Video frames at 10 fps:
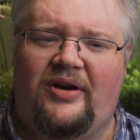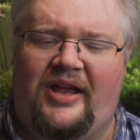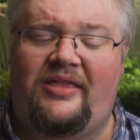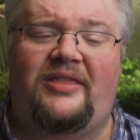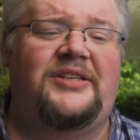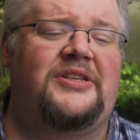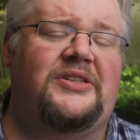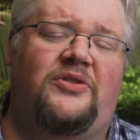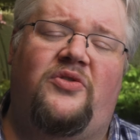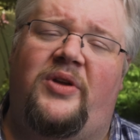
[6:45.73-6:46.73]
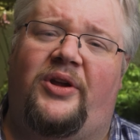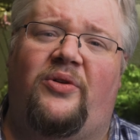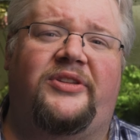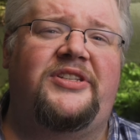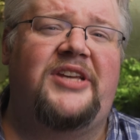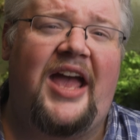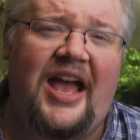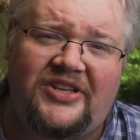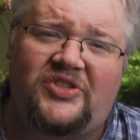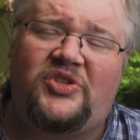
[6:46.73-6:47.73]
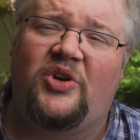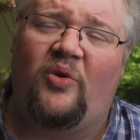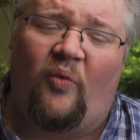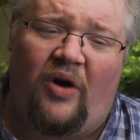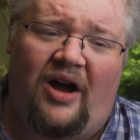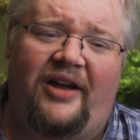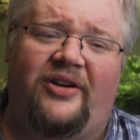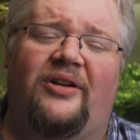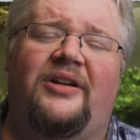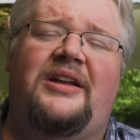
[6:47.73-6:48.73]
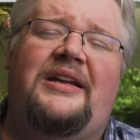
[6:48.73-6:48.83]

and this is critical. Test your water.